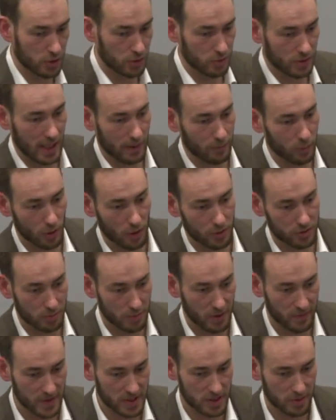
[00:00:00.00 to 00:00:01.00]
you, that will also
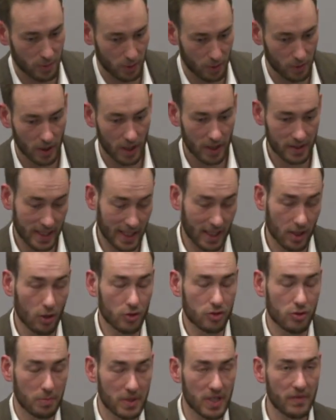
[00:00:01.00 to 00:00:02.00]
be visible. That can
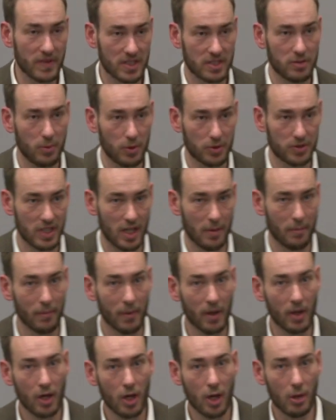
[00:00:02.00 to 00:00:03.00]
also be visible to them.
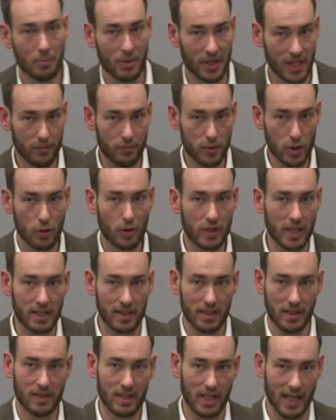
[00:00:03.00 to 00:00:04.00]
But if we look
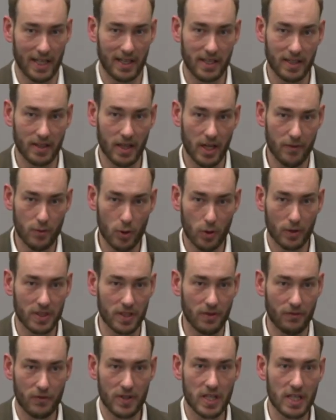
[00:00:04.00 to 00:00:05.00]
at
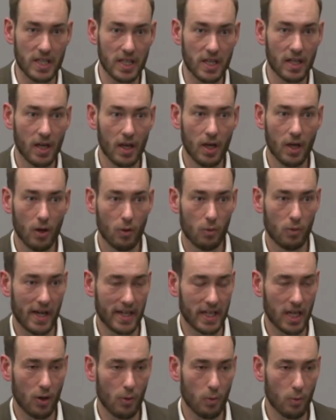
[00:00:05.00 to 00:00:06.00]
the feed, right
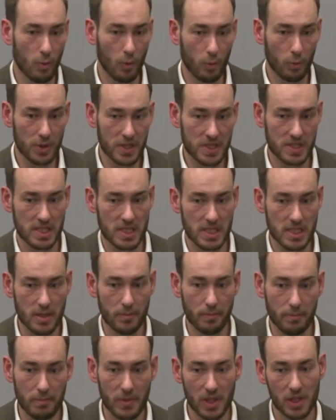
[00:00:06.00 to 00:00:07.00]
now we see
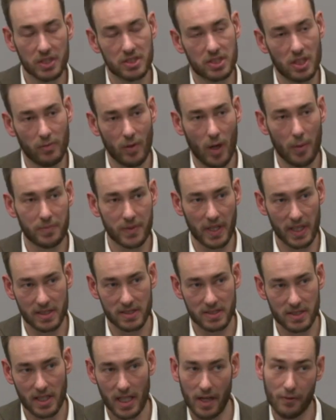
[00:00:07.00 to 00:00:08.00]
millions of
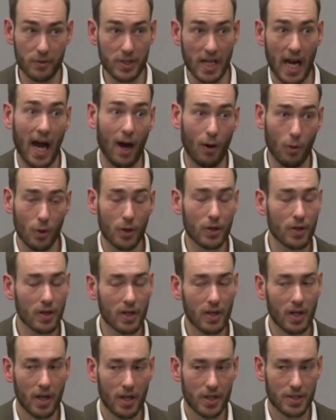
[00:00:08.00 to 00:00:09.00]
updates every hour.
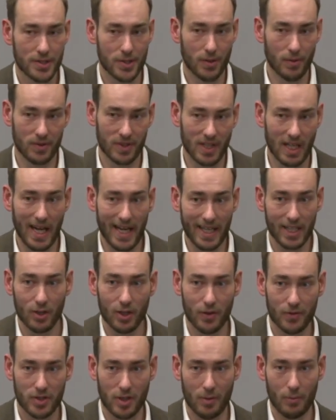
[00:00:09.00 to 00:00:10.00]
So the
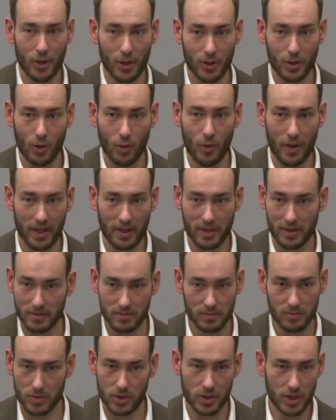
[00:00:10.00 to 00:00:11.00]
likelihood of someone going
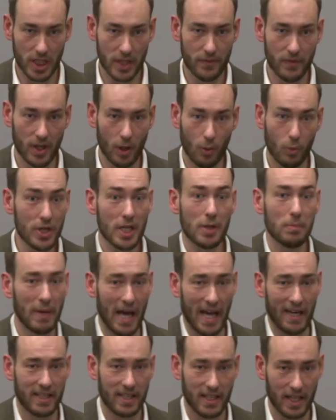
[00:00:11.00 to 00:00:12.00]
even a week
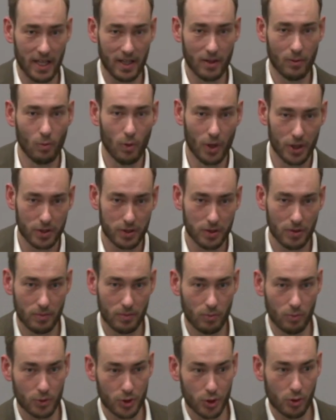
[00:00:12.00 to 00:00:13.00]
back in what
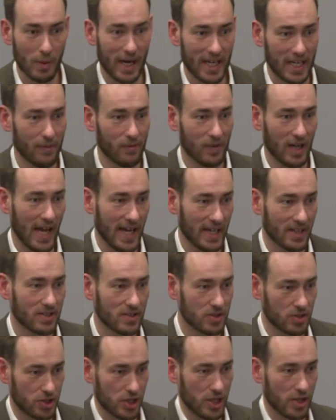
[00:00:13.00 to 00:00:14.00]
you might have
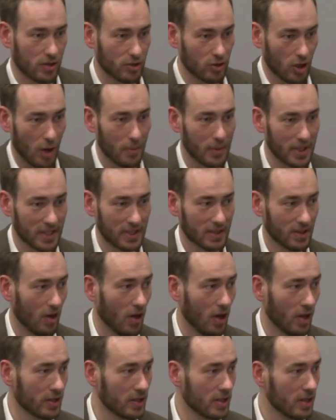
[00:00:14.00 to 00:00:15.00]
liked, shared, commented
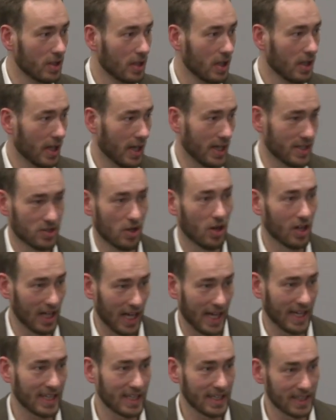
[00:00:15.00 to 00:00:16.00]
on is
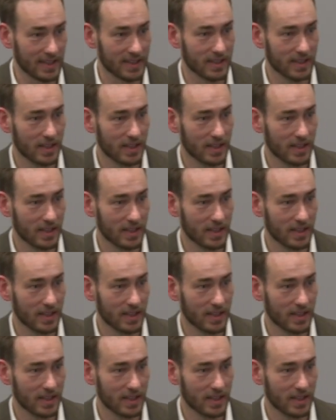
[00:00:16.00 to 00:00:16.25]
unlikely.